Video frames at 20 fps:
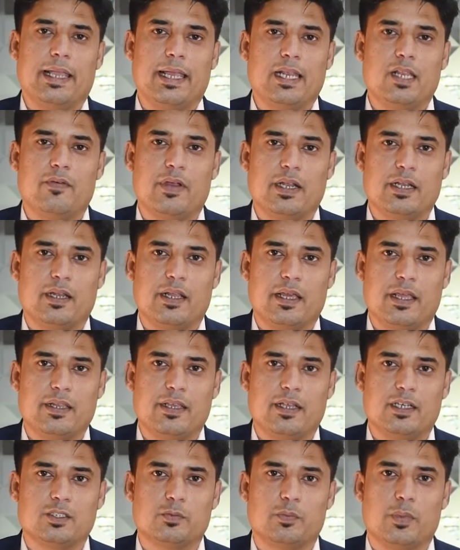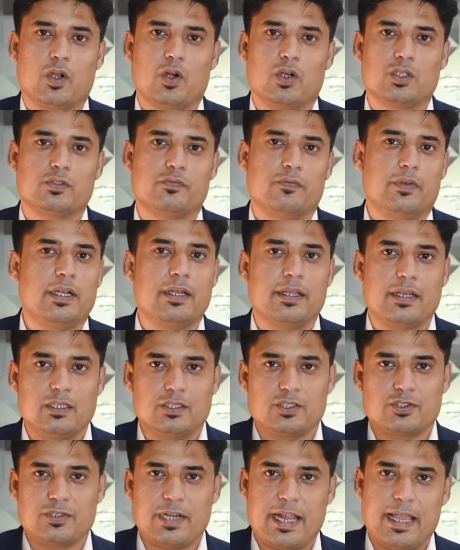elevated areas because vertical
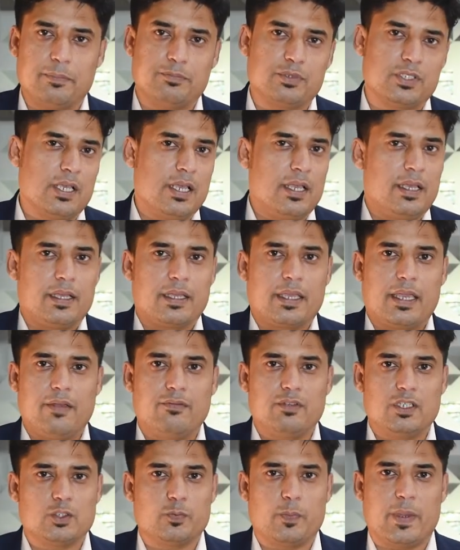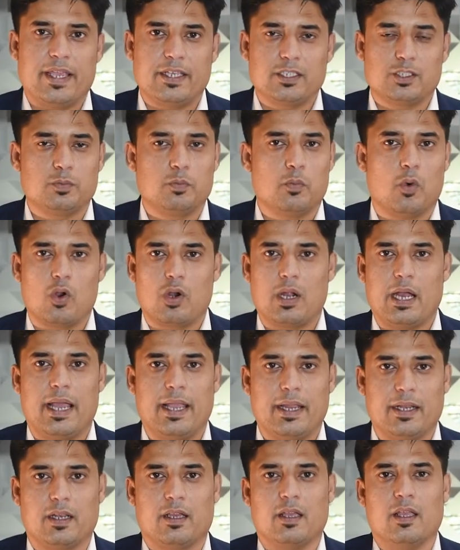stripes give the space more
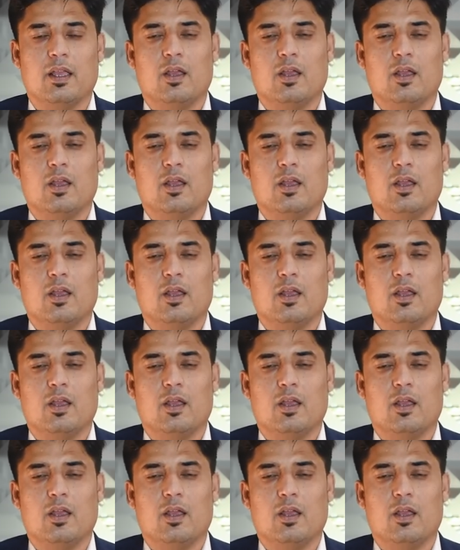height.